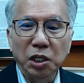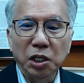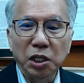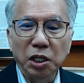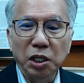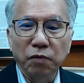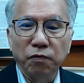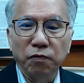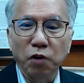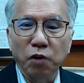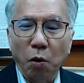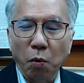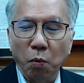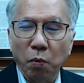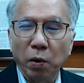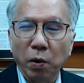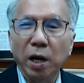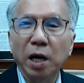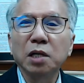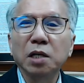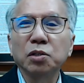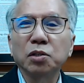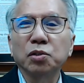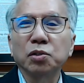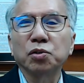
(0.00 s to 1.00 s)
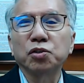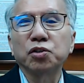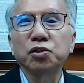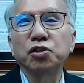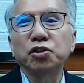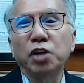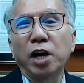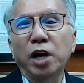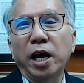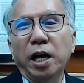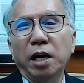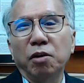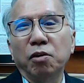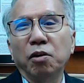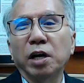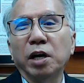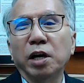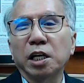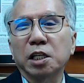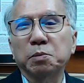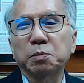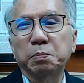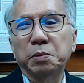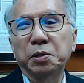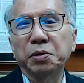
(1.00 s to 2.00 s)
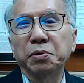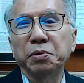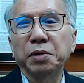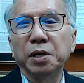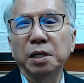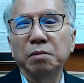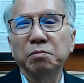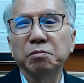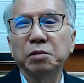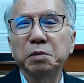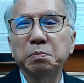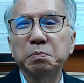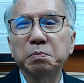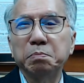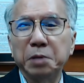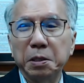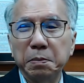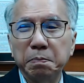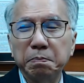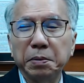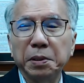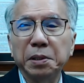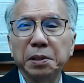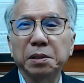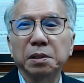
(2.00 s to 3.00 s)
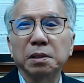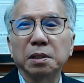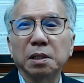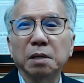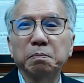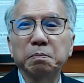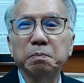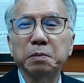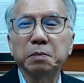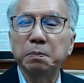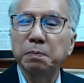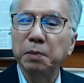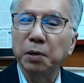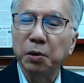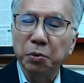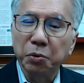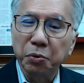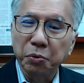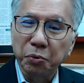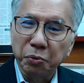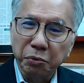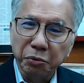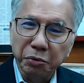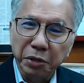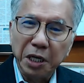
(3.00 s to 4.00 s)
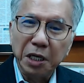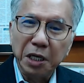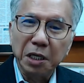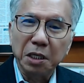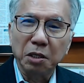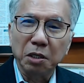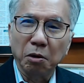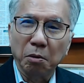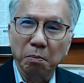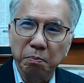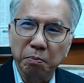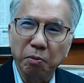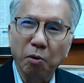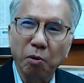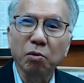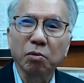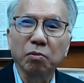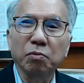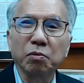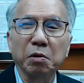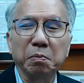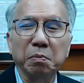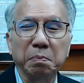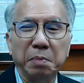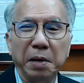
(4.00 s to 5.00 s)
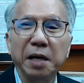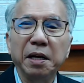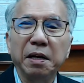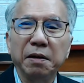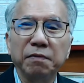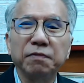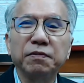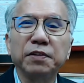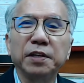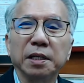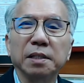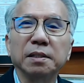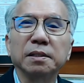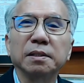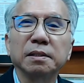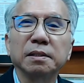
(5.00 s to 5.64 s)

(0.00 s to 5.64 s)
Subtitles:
if you're willing to share your experience with people, the people who read your book will benefit.